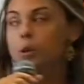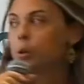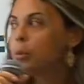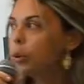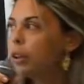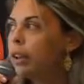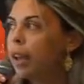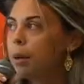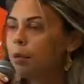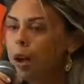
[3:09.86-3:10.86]
To build the
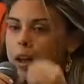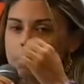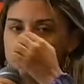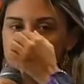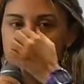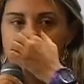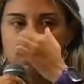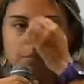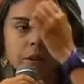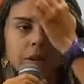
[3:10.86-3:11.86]
game, we had to take
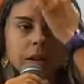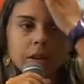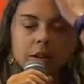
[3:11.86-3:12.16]
some design